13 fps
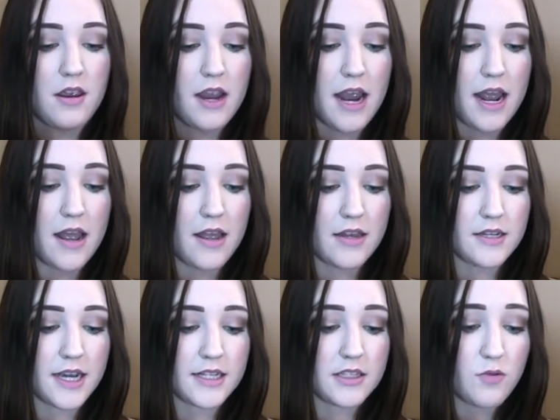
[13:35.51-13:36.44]
And
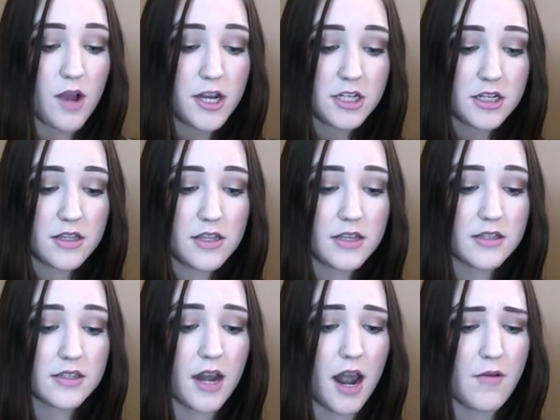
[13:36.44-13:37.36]
I swatched
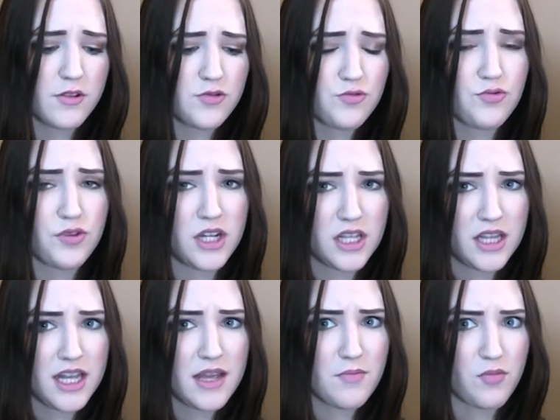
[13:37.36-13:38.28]
these and I was
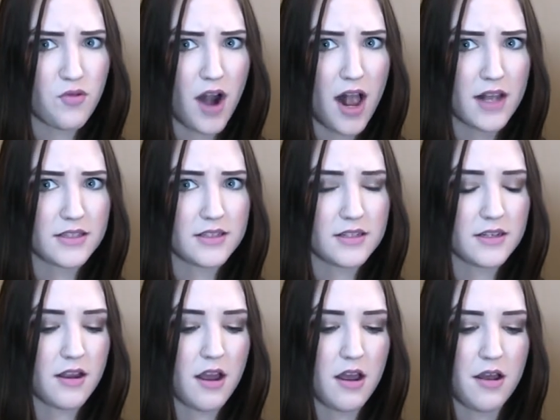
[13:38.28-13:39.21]
really impressed.
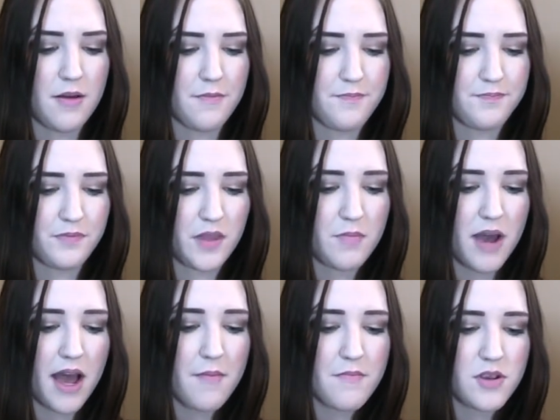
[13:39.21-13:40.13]

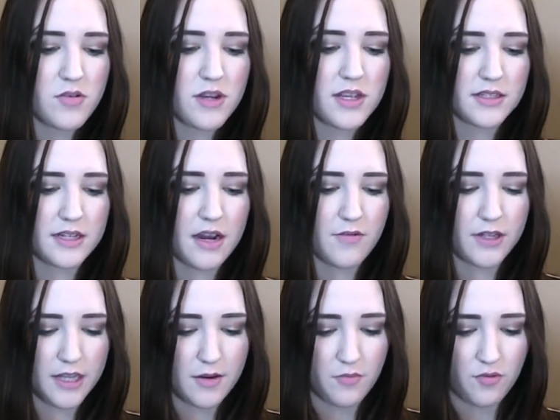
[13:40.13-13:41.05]
Pop Beauty is not
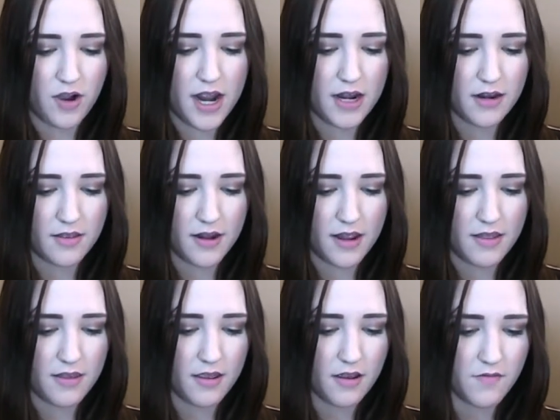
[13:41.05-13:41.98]
really a brand that I
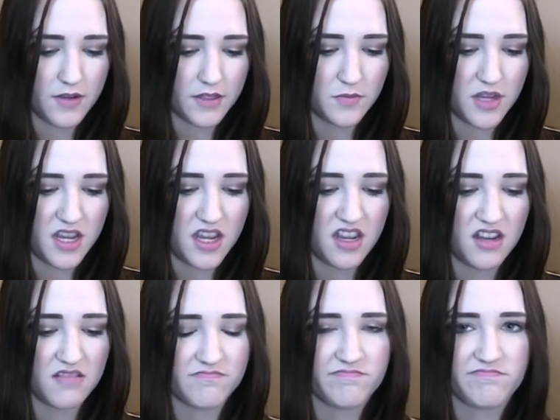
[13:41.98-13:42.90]
think of as being,